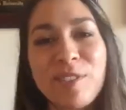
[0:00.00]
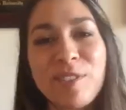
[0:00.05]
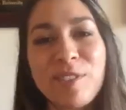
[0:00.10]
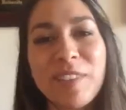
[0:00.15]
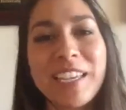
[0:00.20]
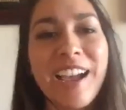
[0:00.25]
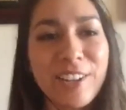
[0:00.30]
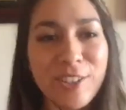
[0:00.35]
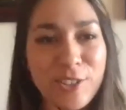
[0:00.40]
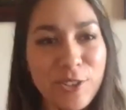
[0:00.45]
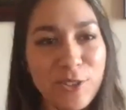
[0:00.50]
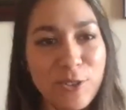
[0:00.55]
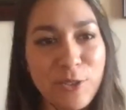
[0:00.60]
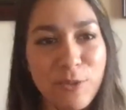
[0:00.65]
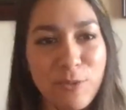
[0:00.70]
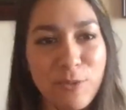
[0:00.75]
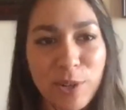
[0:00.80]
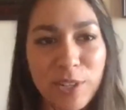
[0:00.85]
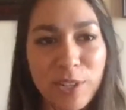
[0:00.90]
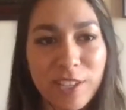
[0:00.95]
how do you
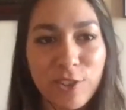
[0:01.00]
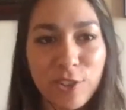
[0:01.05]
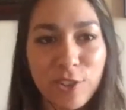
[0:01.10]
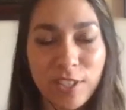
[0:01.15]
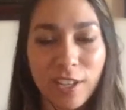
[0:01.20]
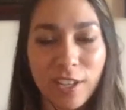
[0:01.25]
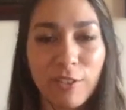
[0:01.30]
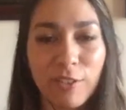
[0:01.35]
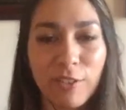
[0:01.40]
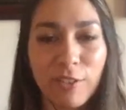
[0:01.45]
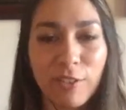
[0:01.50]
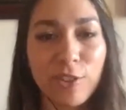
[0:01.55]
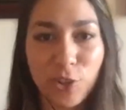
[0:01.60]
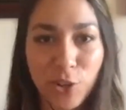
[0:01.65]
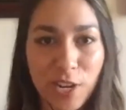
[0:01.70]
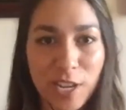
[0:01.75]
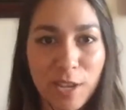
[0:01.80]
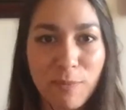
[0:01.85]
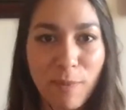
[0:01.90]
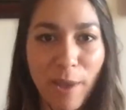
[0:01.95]
bring yourself and your
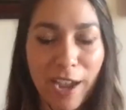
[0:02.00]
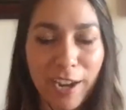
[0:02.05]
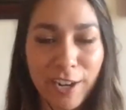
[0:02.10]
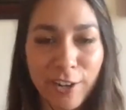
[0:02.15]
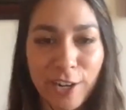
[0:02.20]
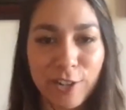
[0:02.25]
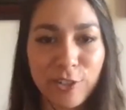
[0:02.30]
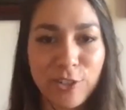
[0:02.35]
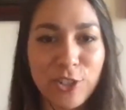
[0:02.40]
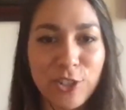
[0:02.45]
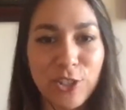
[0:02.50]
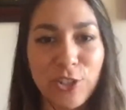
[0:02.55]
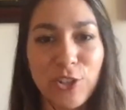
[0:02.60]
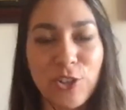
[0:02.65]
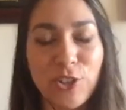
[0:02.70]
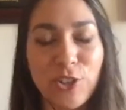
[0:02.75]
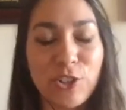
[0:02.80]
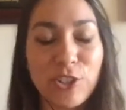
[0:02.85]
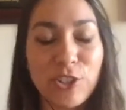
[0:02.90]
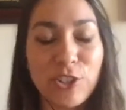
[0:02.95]
unique background to
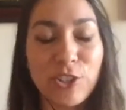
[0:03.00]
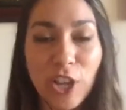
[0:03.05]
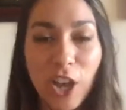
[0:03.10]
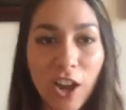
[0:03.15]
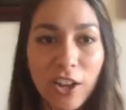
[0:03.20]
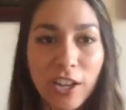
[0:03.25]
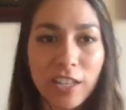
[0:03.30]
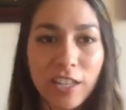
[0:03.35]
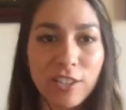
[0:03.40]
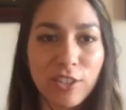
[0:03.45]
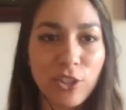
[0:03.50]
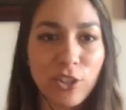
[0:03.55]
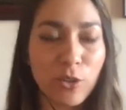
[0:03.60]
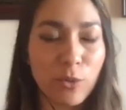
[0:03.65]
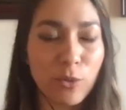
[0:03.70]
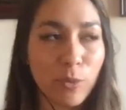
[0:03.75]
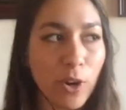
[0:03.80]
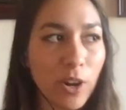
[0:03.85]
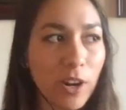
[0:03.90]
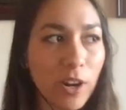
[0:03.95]
your talk and to your
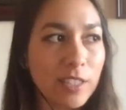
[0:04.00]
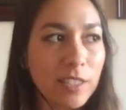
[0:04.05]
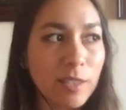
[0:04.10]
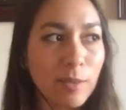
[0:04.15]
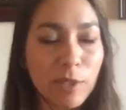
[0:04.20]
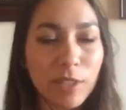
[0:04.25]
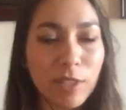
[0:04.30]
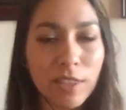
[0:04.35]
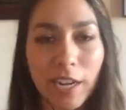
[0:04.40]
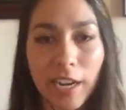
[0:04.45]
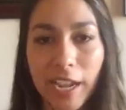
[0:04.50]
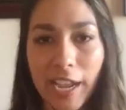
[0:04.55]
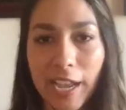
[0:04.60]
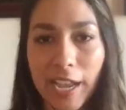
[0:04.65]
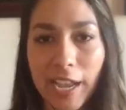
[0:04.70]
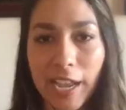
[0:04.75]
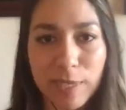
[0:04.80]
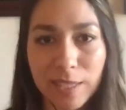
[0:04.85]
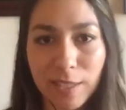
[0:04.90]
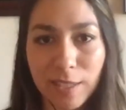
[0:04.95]
work? Something that I
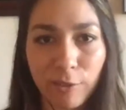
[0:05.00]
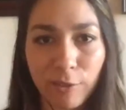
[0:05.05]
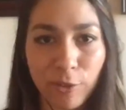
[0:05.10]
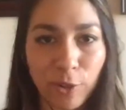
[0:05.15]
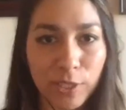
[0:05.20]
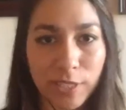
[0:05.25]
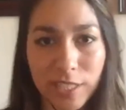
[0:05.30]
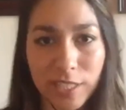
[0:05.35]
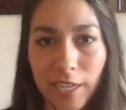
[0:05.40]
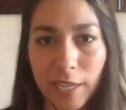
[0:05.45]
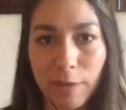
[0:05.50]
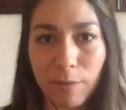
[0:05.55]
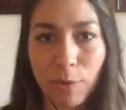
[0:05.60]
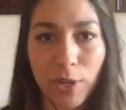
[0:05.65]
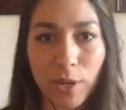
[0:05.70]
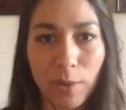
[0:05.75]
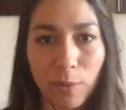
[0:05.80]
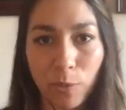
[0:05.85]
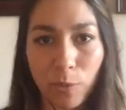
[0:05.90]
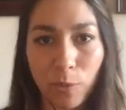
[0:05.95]
ask myself all the time when
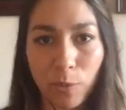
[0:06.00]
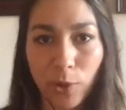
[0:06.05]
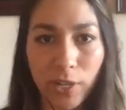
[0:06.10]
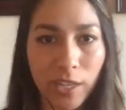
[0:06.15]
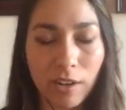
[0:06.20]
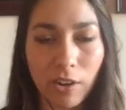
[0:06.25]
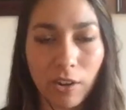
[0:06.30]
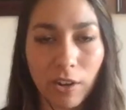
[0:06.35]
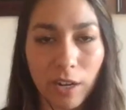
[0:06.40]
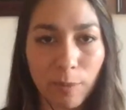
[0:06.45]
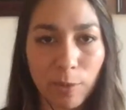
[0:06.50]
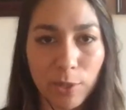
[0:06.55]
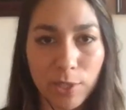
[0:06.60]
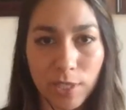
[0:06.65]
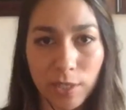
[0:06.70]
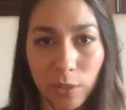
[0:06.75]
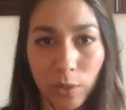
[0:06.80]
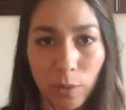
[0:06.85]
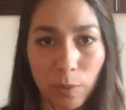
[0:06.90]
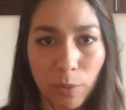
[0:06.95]
I'm working on a
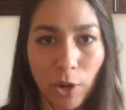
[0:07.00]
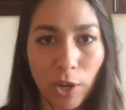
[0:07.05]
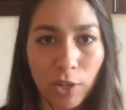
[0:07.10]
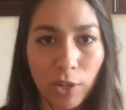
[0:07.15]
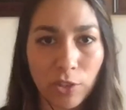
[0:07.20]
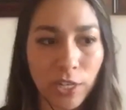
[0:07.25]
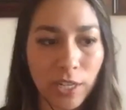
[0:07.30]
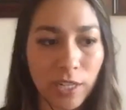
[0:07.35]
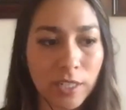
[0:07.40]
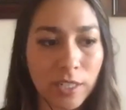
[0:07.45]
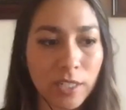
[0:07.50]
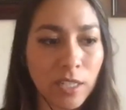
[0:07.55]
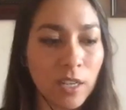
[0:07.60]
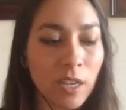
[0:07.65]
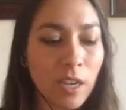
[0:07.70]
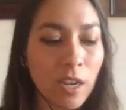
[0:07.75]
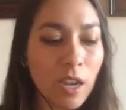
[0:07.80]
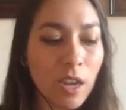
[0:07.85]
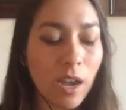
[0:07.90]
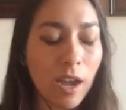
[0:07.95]
particular project.
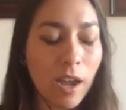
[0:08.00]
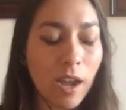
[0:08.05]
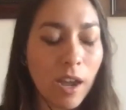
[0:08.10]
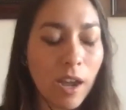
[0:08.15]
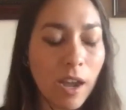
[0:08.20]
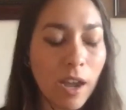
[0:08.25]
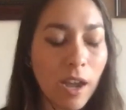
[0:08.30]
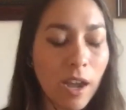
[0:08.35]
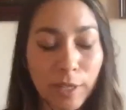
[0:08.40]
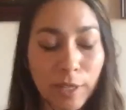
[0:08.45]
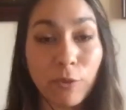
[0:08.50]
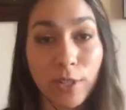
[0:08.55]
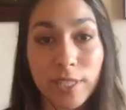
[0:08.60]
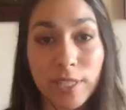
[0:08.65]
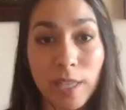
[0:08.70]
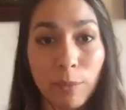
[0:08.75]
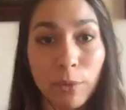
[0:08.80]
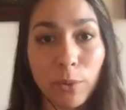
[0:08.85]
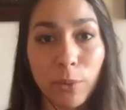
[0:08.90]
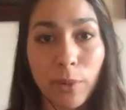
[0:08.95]
Like, for
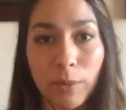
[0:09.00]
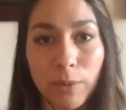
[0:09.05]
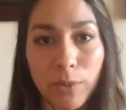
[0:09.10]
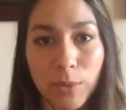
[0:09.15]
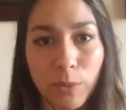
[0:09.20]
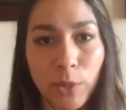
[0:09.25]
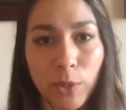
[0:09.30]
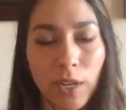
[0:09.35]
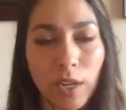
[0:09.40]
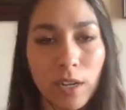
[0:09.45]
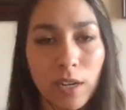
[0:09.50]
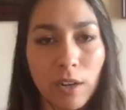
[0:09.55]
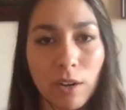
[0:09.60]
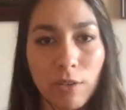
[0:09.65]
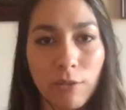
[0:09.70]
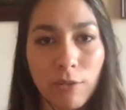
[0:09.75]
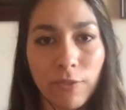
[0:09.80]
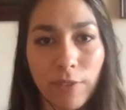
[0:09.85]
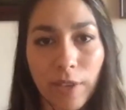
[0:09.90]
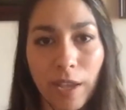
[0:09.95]
example, when I was working
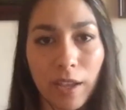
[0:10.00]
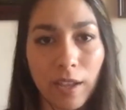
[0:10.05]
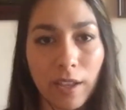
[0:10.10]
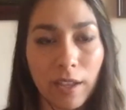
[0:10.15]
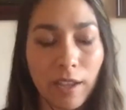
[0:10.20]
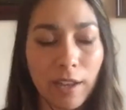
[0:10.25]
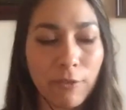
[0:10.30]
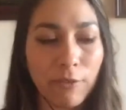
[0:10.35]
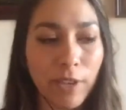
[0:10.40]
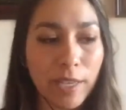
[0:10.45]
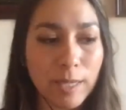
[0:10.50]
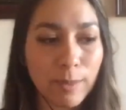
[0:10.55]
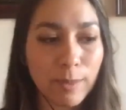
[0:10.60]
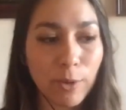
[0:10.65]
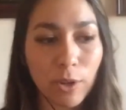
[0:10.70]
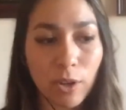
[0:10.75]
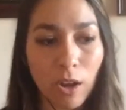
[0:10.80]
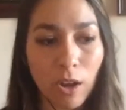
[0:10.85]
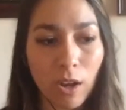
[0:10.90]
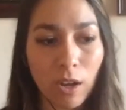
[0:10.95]
on at
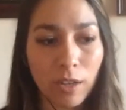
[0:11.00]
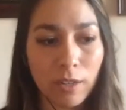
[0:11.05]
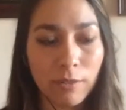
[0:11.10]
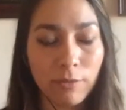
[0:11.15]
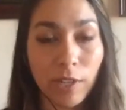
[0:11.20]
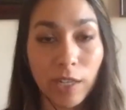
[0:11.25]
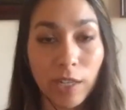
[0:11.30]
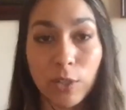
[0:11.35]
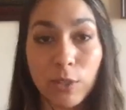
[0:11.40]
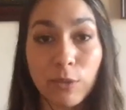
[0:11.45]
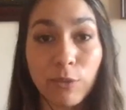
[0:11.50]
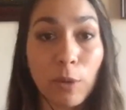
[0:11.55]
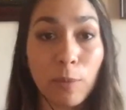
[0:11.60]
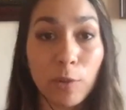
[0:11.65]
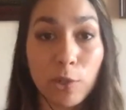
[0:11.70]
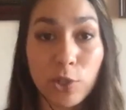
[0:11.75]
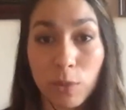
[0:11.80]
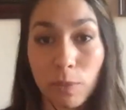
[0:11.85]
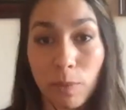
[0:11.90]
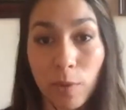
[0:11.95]
Facebook on videos for
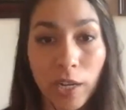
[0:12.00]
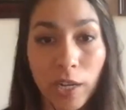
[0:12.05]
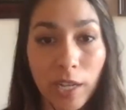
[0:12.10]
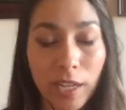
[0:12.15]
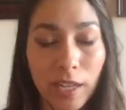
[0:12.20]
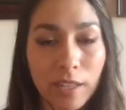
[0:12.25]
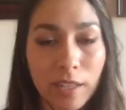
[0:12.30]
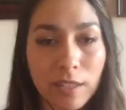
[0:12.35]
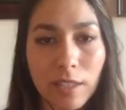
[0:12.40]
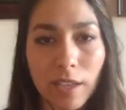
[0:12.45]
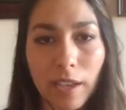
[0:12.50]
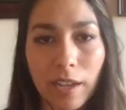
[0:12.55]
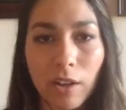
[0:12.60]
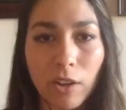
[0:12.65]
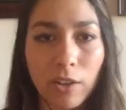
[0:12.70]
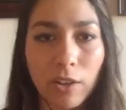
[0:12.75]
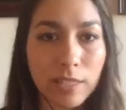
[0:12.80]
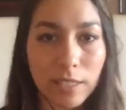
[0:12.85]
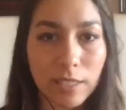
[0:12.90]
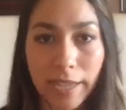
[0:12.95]
emerging markets, I
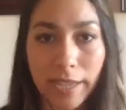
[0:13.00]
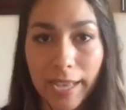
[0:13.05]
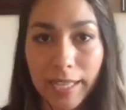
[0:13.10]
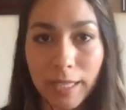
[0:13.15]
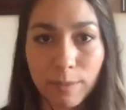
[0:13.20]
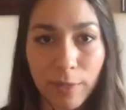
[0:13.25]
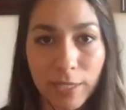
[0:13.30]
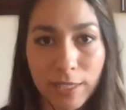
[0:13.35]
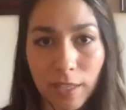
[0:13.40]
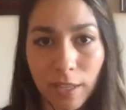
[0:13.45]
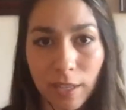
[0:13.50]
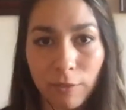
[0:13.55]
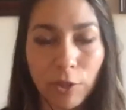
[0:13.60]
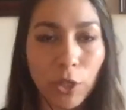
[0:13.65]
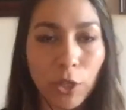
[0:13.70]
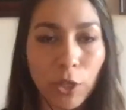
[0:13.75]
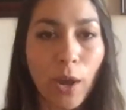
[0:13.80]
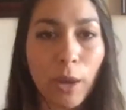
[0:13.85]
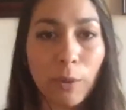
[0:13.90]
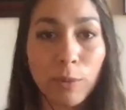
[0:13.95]
constantly ask myself, you
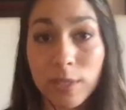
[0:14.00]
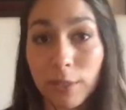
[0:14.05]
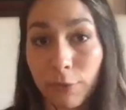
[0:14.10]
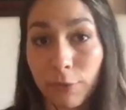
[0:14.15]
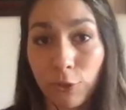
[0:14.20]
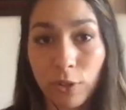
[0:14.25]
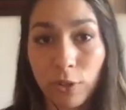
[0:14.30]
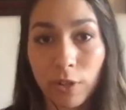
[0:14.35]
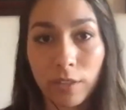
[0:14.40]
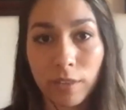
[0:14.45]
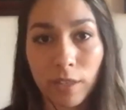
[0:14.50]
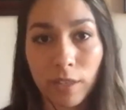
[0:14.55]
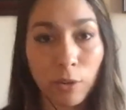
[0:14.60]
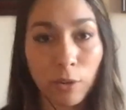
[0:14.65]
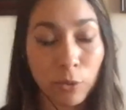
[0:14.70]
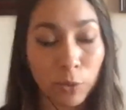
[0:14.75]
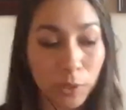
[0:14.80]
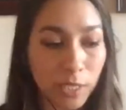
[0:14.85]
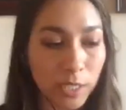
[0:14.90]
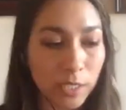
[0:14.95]
know, I was the
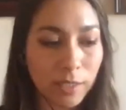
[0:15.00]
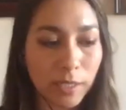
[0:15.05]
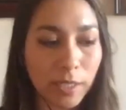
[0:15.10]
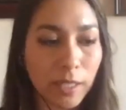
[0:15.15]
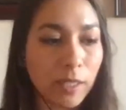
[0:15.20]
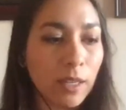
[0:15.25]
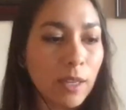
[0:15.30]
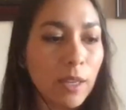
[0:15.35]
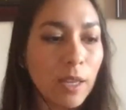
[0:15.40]
only like